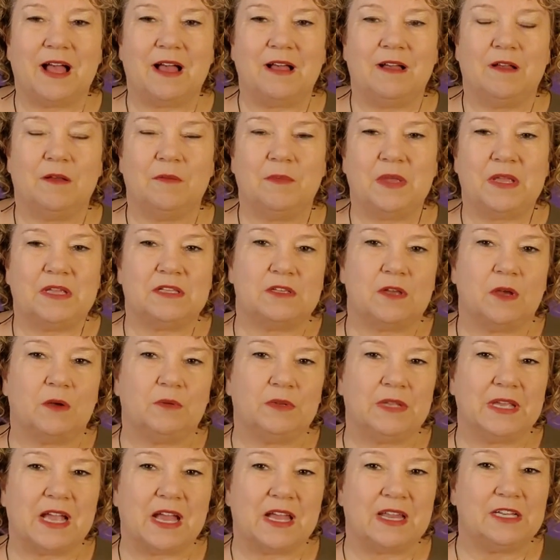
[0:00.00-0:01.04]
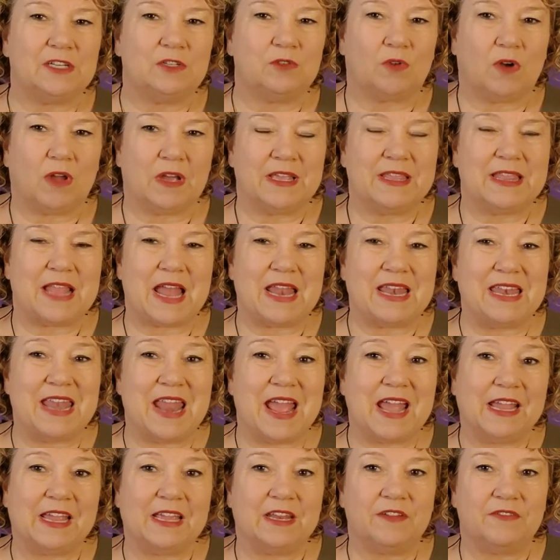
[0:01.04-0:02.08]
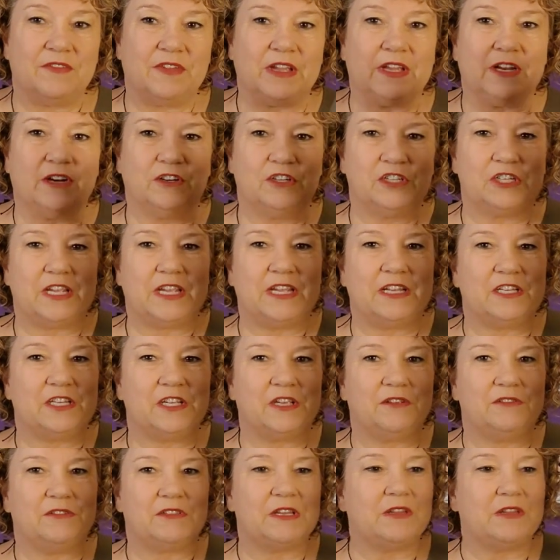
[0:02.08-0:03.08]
um, is only kind of drawing that negative energy into you.